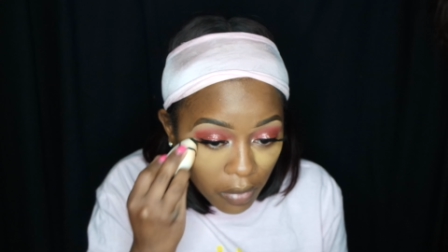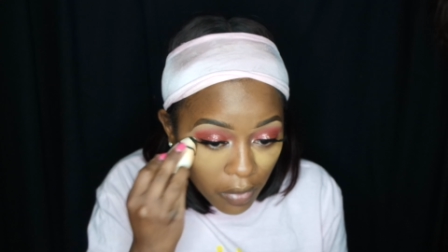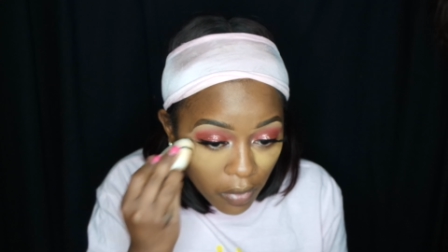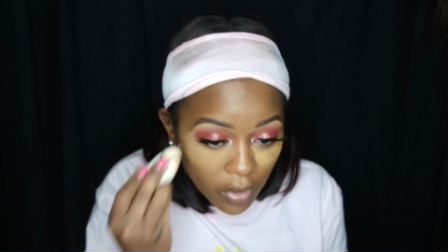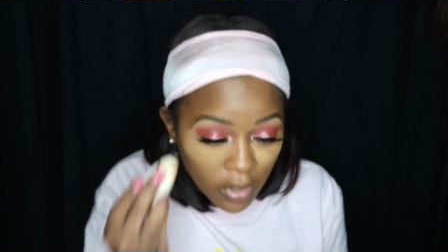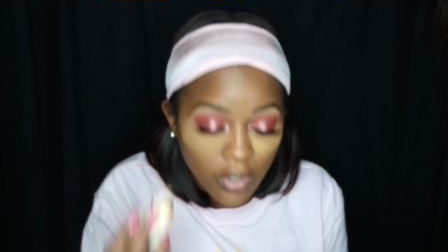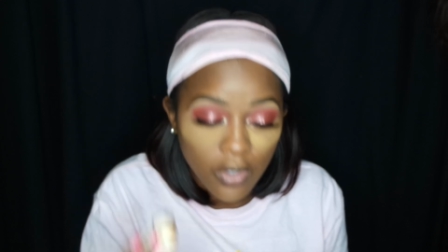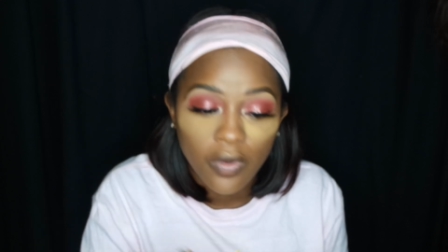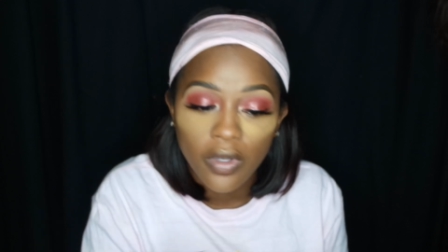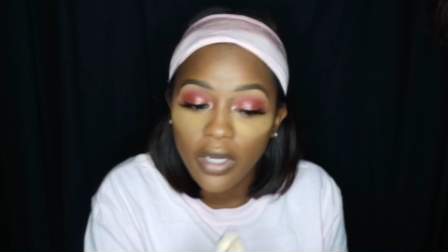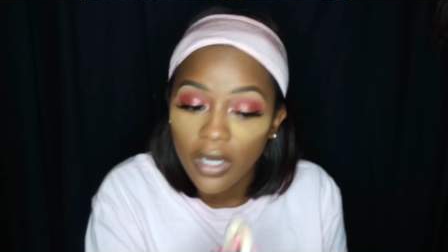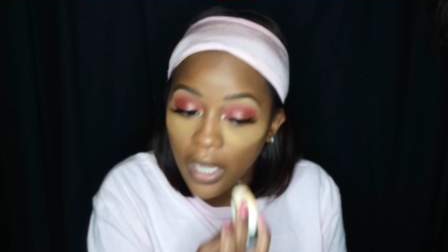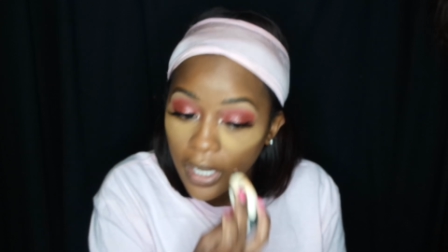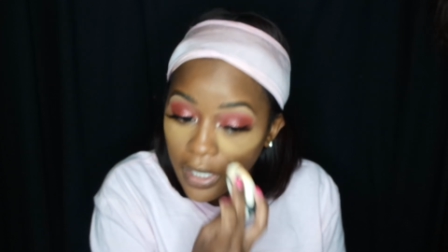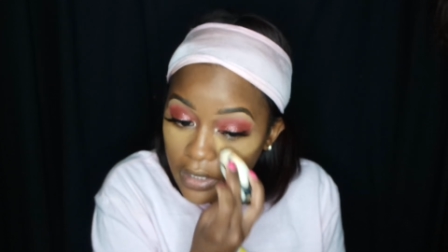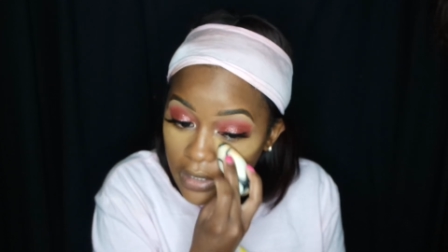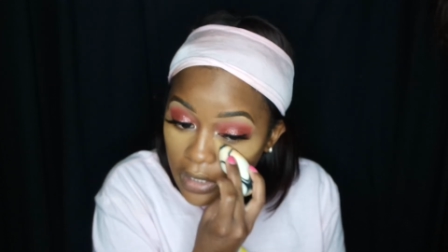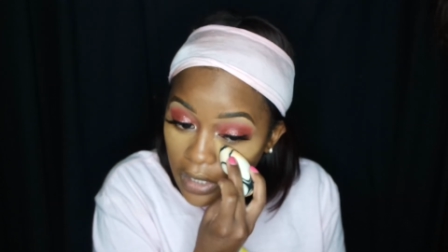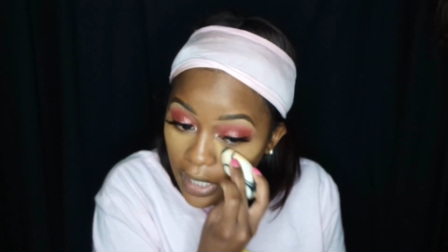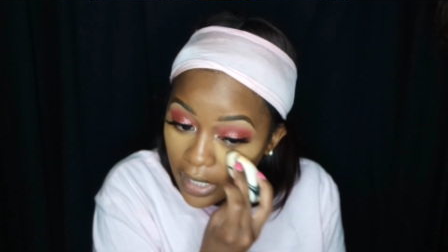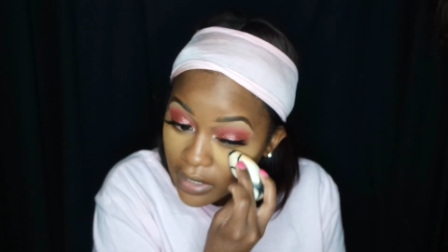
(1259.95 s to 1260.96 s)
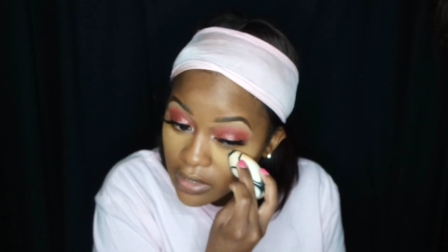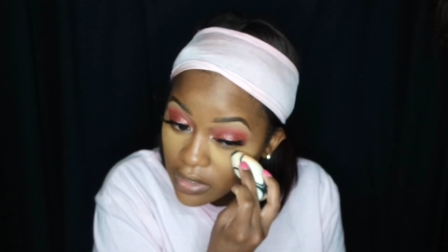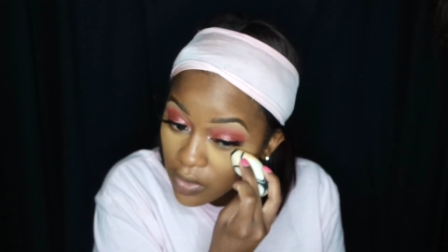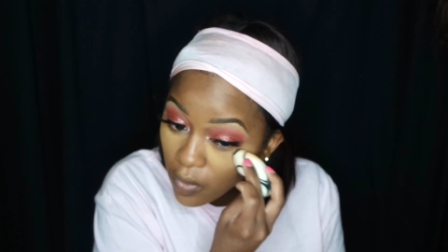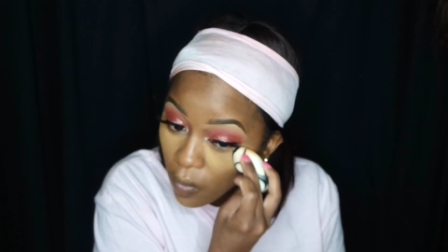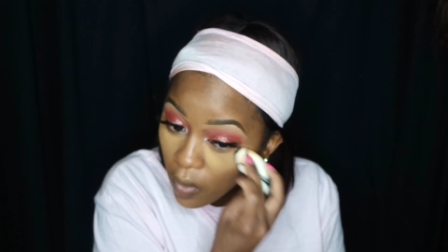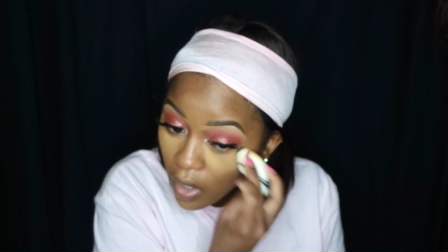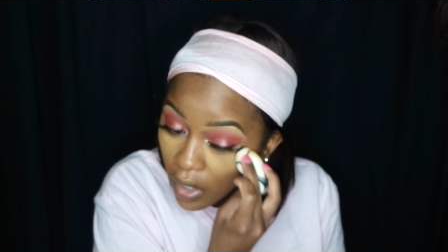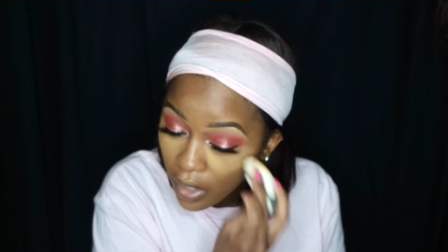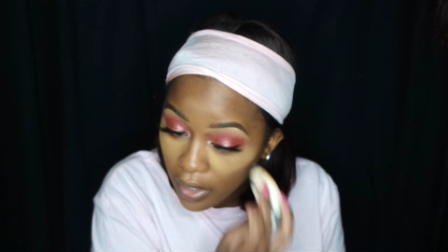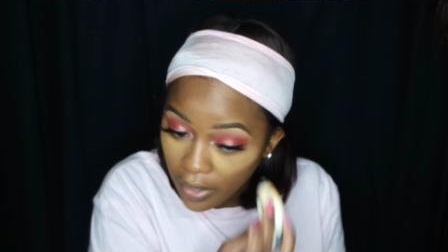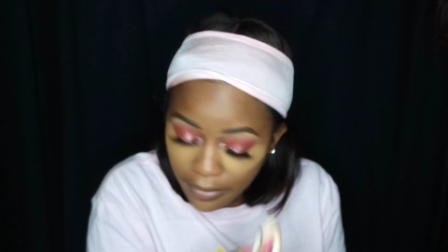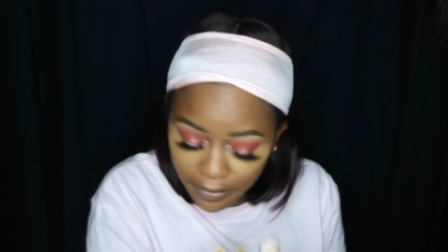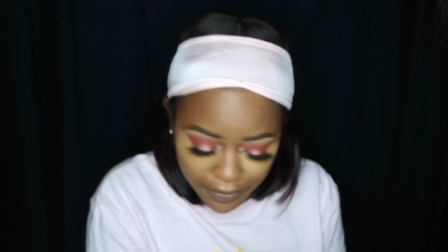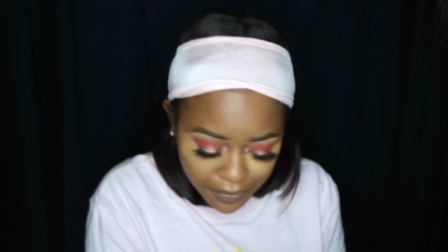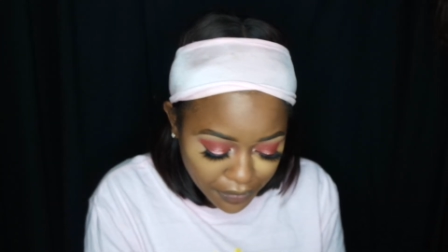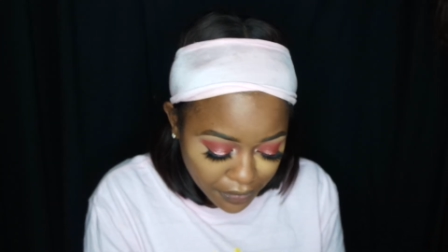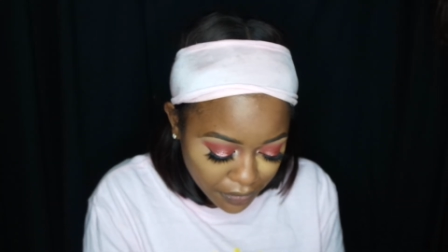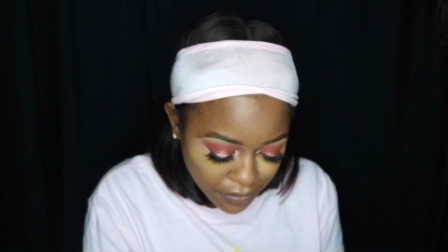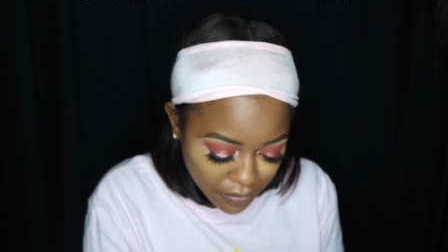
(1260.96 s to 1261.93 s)
Pour you a nice glass of
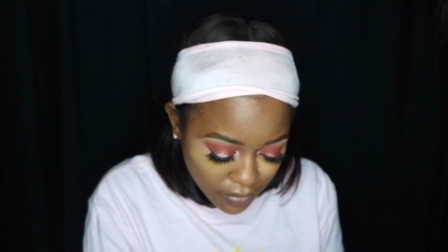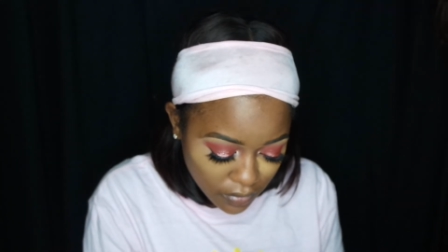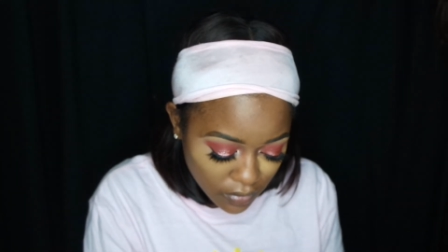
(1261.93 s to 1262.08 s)
wine.